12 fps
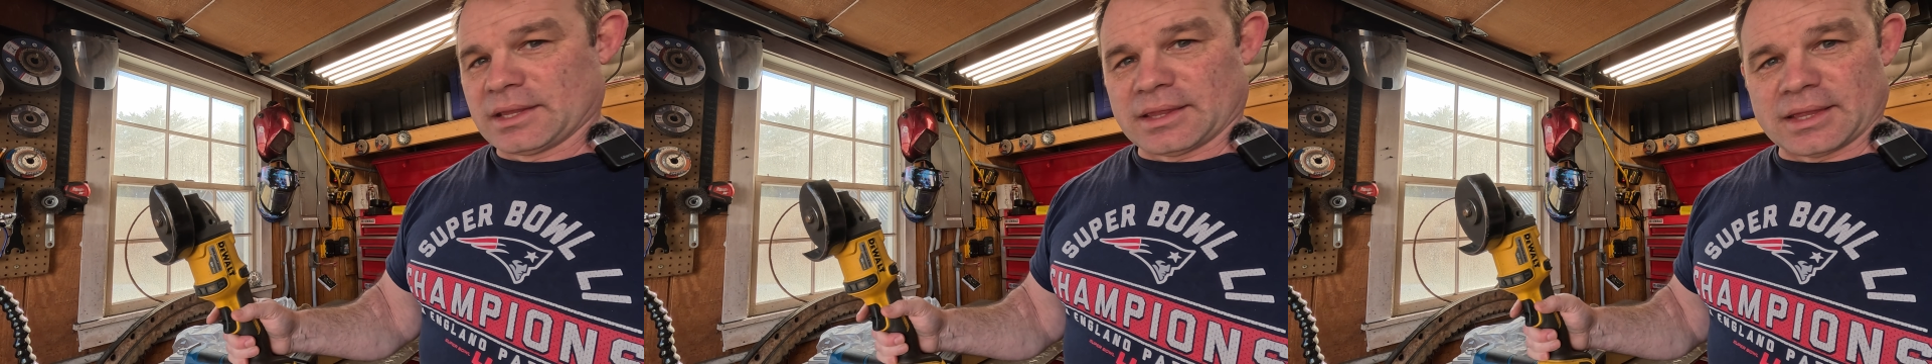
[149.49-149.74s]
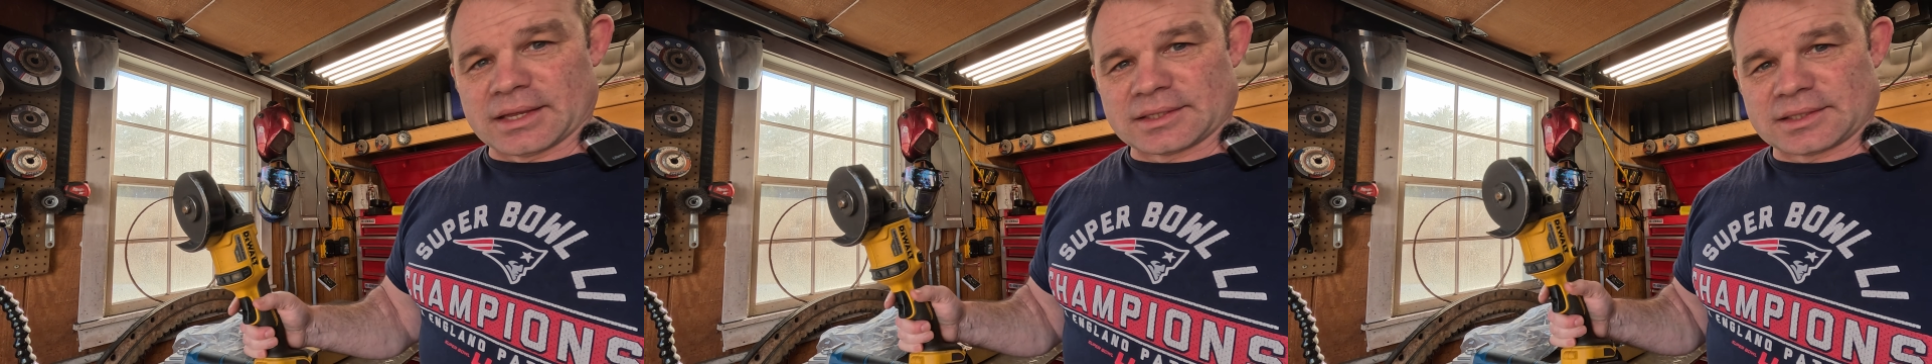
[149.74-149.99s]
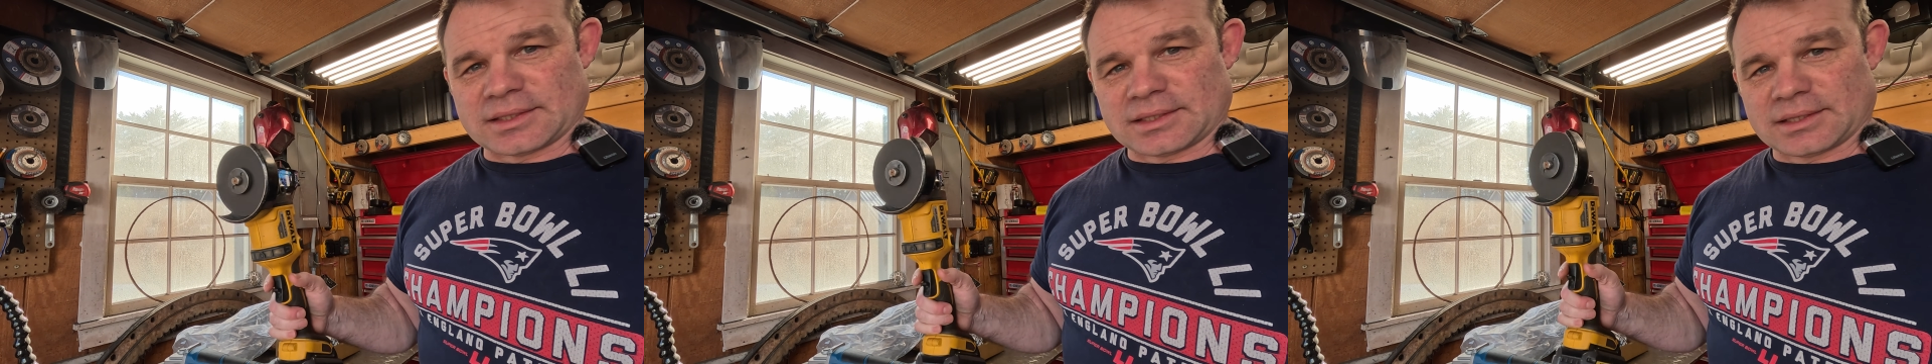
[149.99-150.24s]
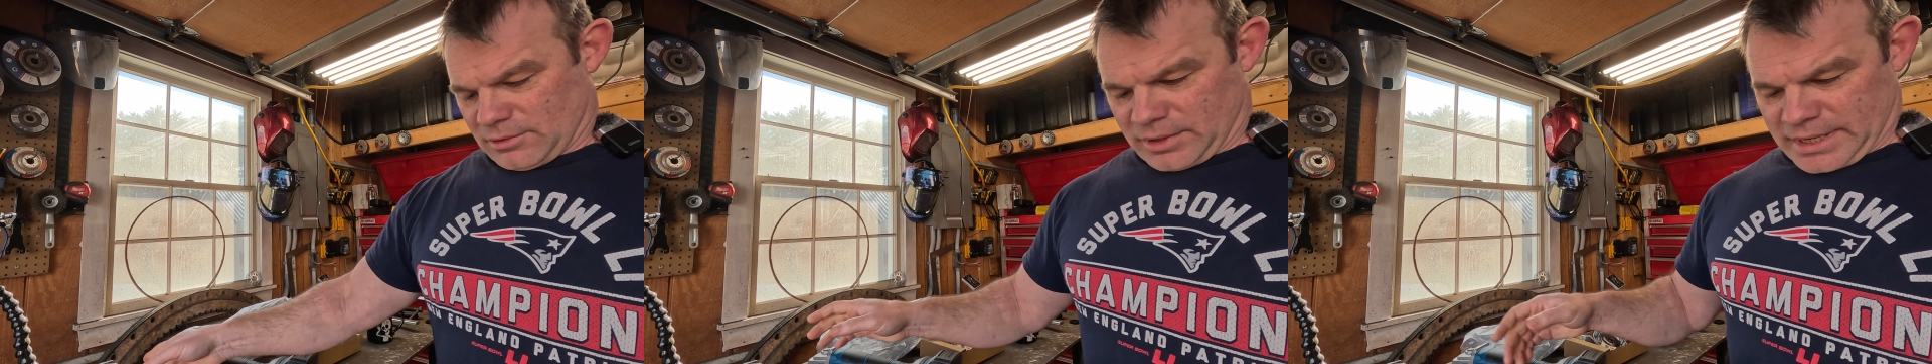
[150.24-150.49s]
this
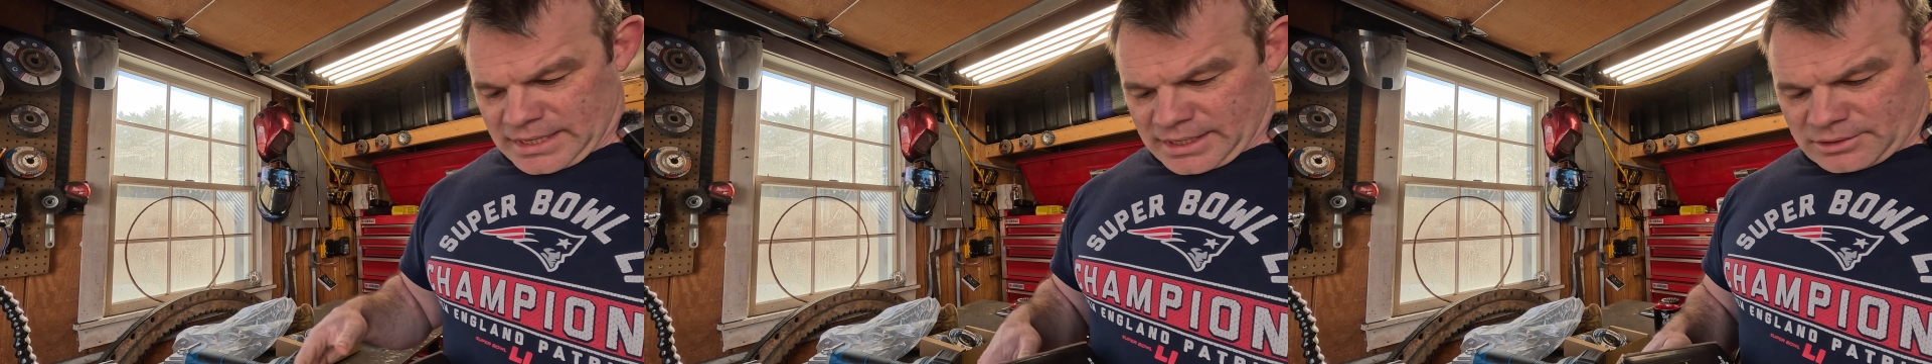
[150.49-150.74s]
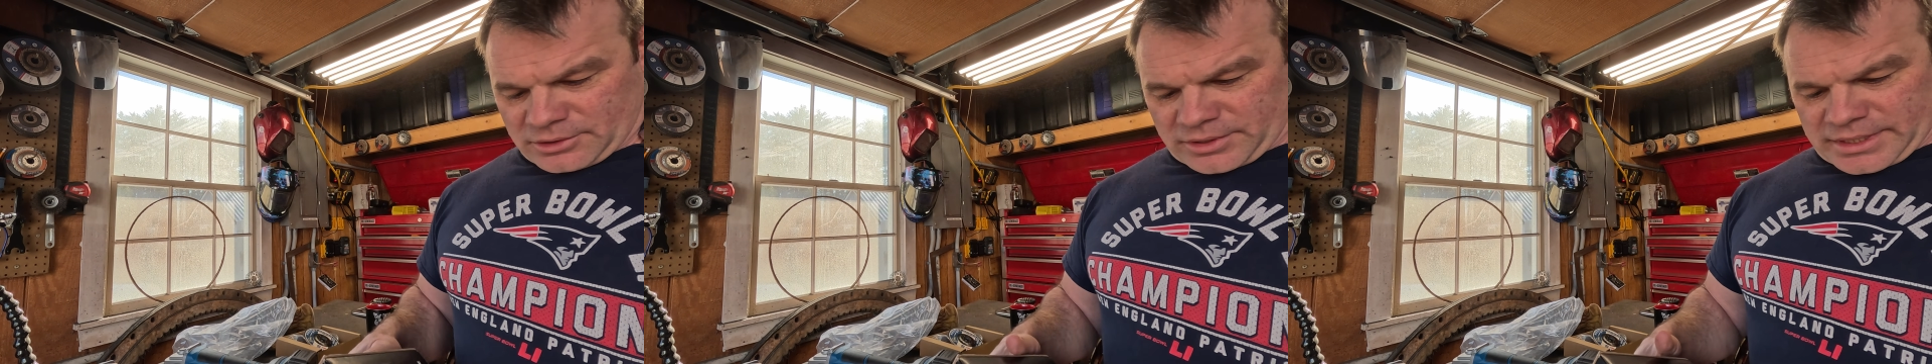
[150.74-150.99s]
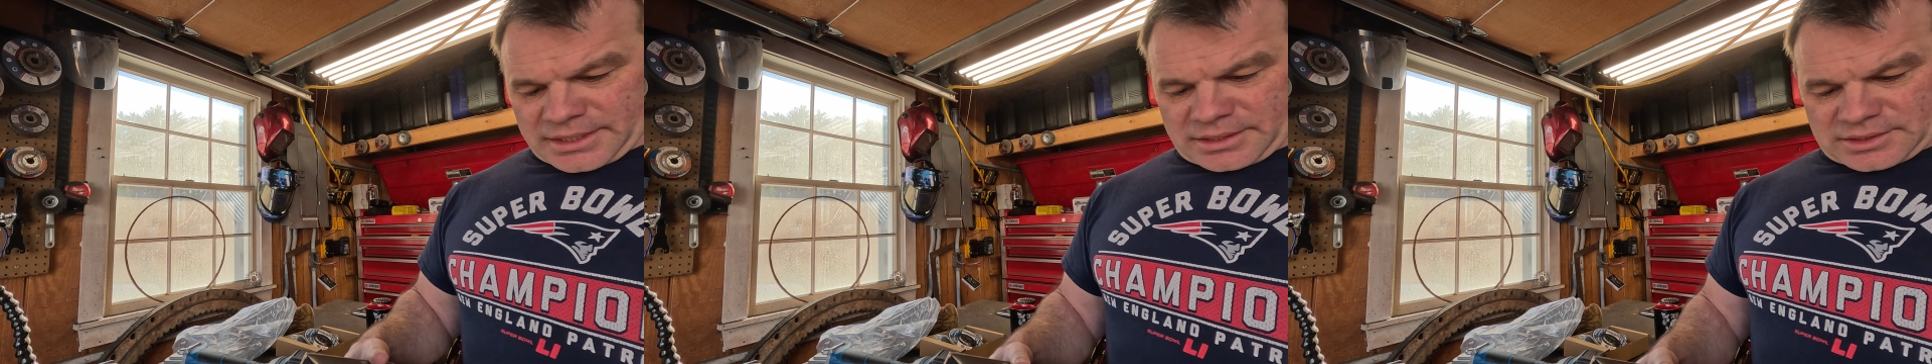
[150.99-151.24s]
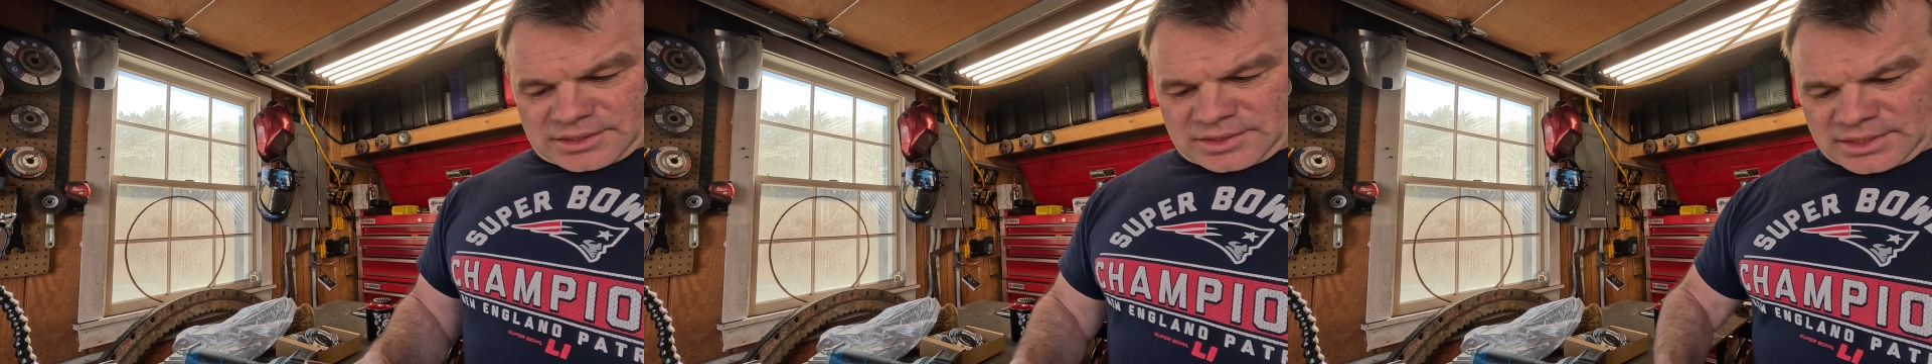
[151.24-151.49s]
right angle grinder
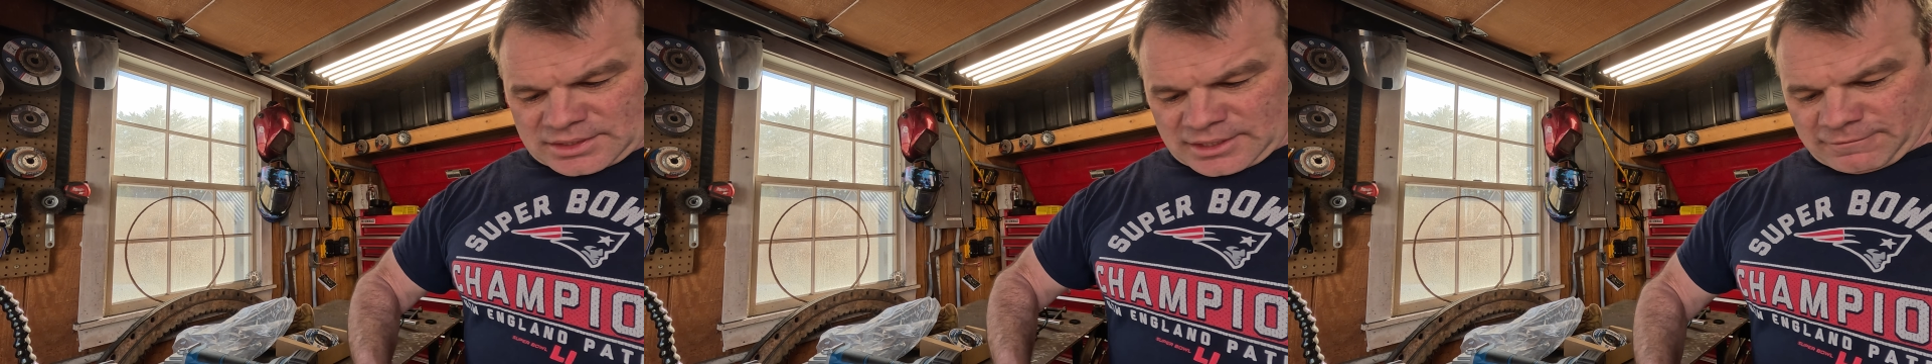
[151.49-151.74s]
is a 60